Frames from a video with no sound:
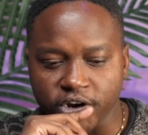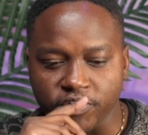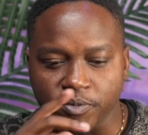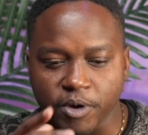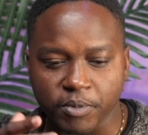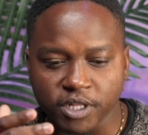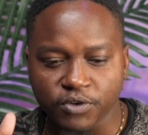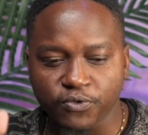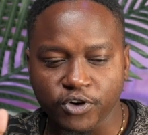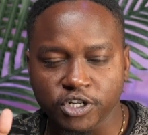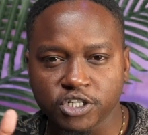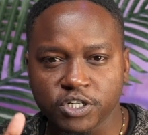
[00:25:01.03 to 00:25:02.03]
Remember, the
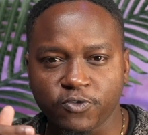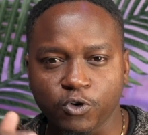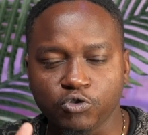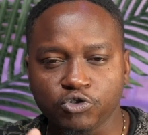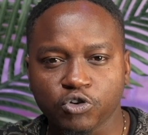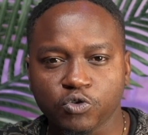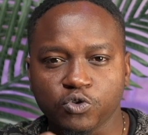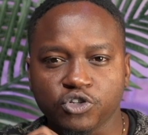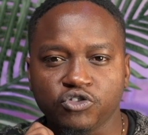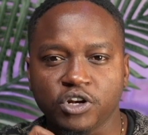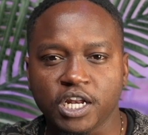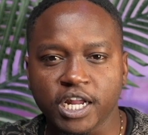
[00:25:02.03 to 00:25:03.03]
French Revolution was
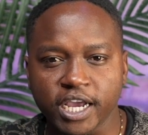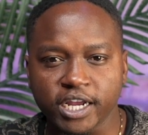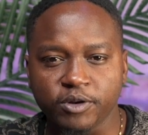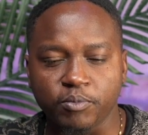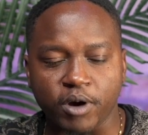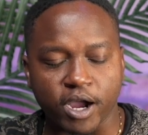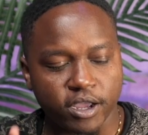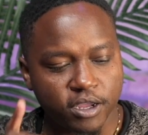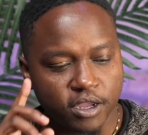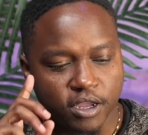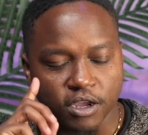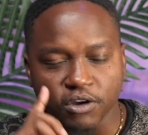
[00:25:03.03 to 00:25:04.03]
led by
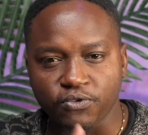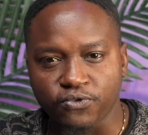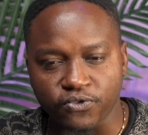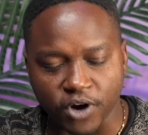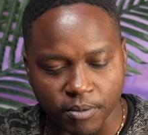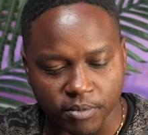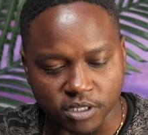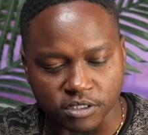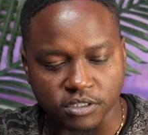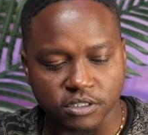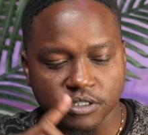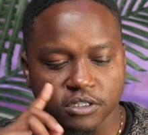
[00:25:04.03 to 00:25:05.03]

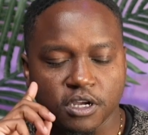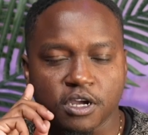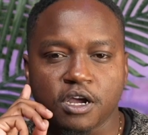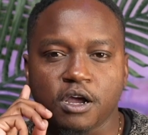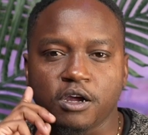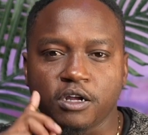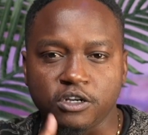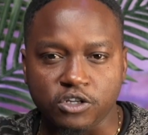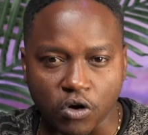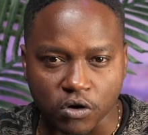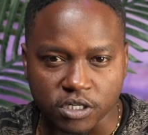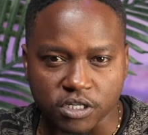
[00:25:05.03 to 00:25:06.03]
farmers,
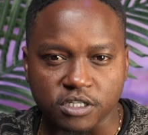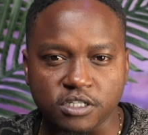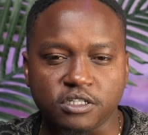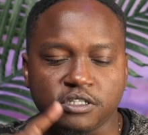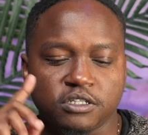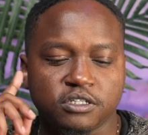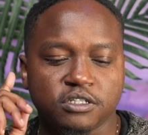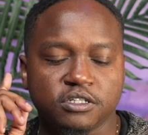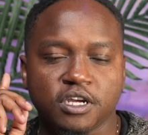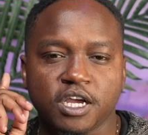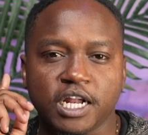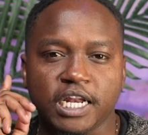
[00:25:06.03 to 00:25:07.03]
doctors,
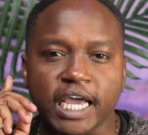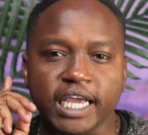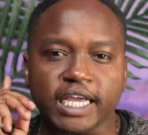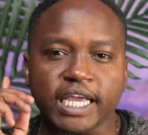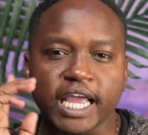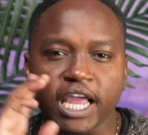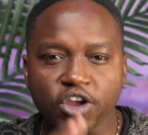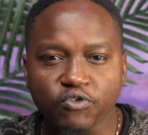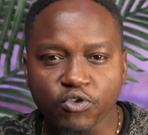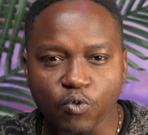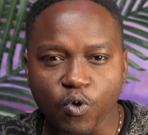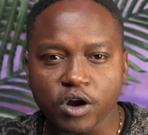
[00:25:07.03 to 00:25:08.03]
like
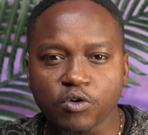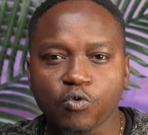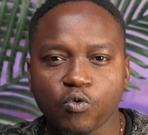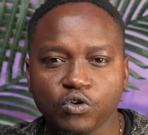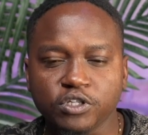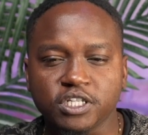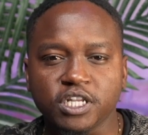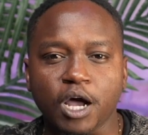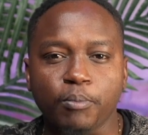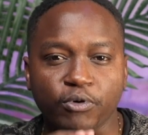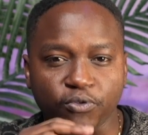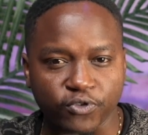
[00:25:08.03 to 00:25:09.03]
everyone who was a
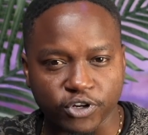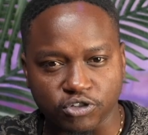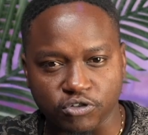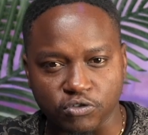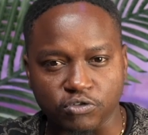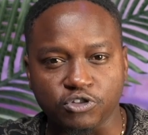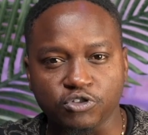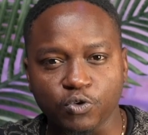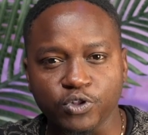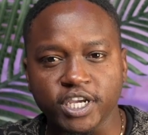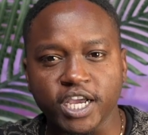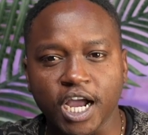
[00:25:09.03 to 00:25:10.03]
professional. So
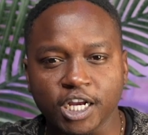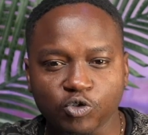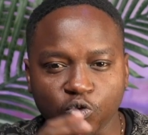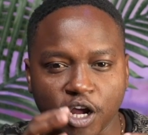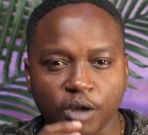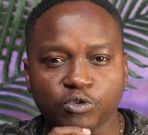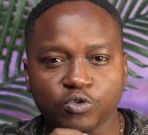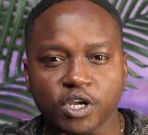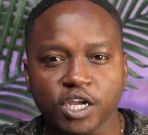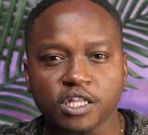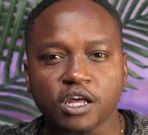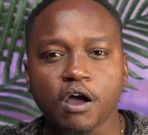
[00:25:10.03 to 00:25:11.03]
they had to come
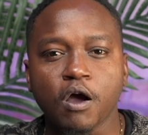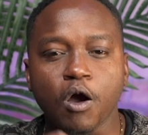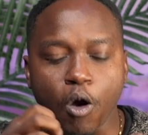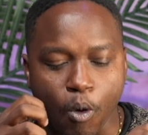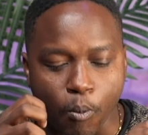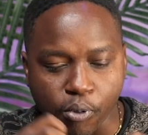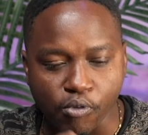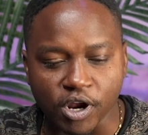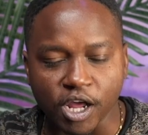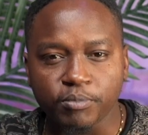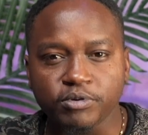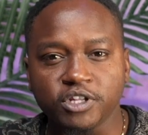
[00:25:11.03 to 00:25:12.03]
together, pull
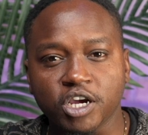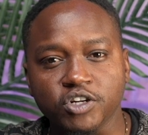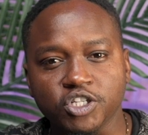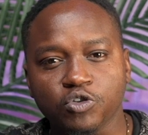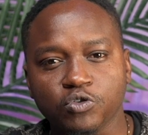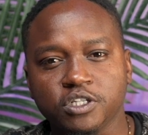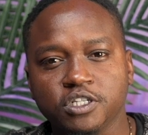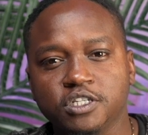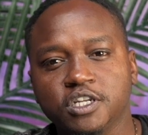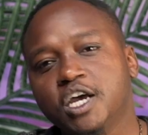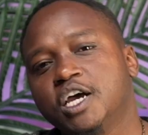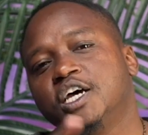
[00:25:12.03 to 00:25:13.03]
up their resources.
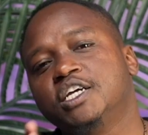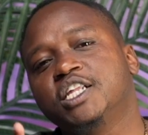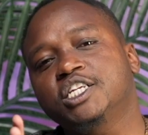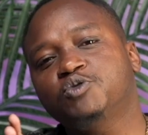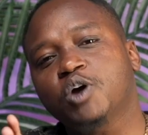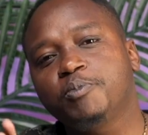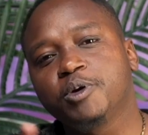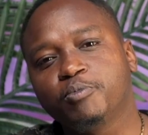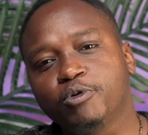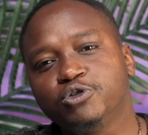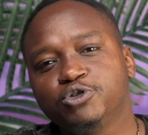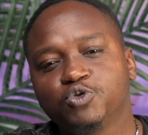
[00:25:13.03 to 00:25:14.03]
That's why
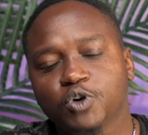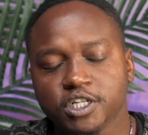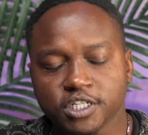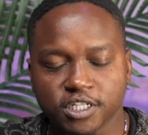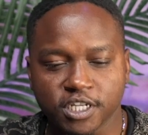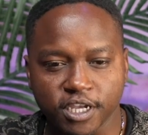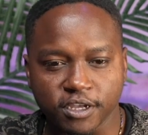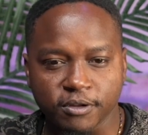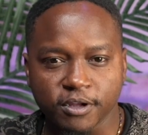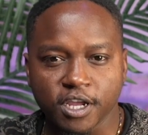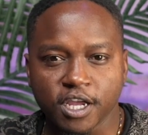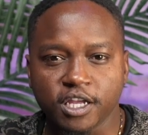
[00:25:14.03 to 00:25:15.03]
people usually say
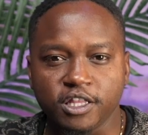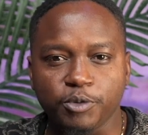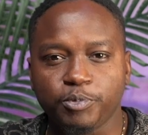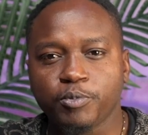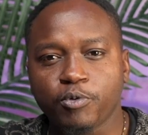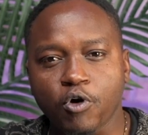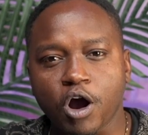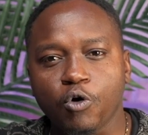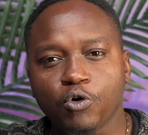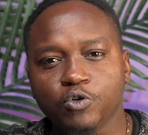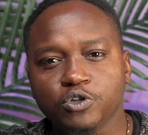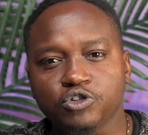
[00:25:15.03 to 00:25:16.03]
the people are
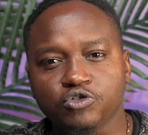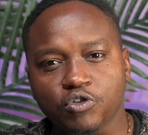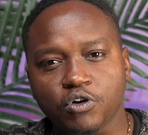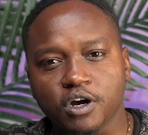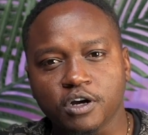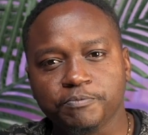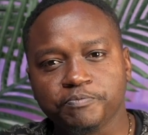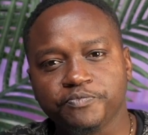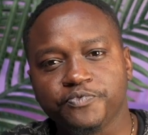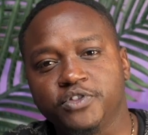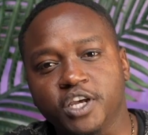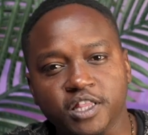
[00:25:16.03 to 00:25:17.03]
always stronger
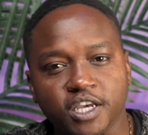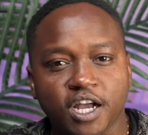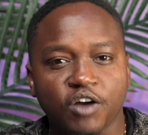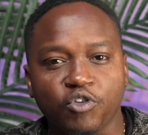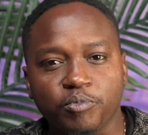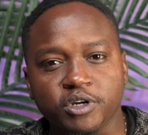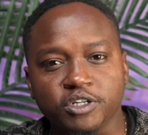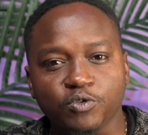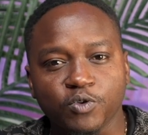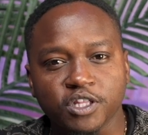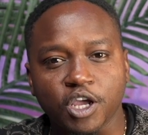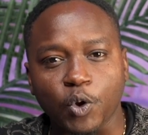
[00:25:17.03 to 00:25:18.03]
than the government,
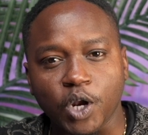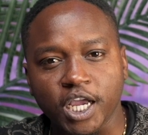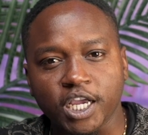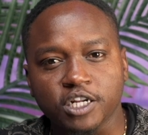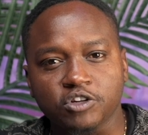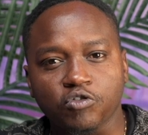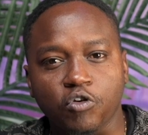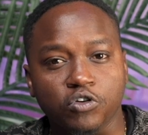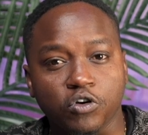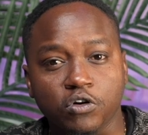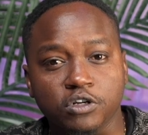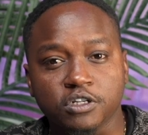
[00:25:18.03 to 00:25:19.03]
whether you like it or
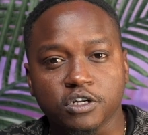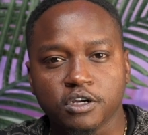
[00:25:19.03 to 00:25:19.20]
not.